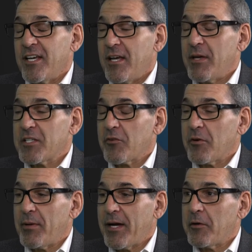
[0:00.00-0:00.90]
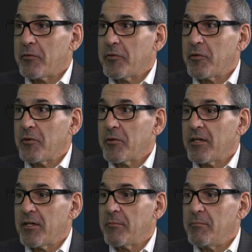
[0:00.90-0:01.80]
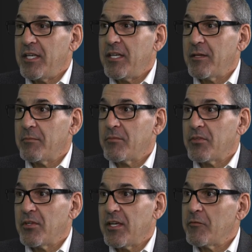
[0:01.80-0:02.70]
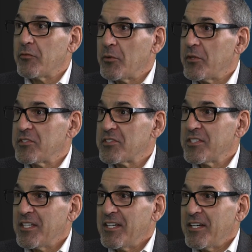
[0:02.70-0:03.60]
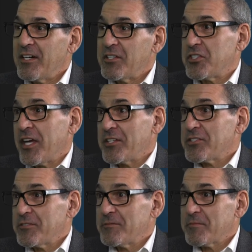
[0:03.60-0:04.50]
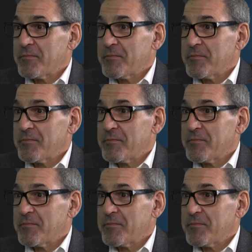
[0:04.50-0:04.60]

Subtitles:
it makes for a powerful medium to influence change.